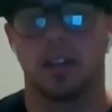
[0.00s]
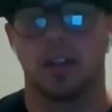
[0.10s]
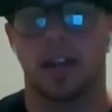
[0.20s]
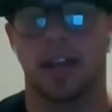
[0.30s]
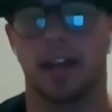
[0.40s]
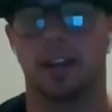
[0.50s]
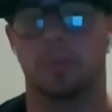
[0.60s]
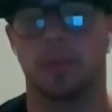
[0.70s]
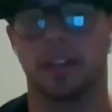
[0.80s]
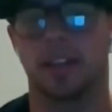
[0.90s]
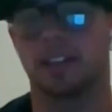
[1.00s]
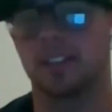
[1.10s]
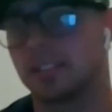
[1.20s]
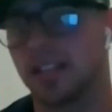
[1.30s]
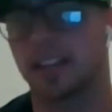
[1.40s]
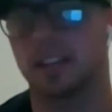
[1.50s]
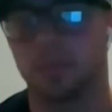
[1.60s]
and being like the second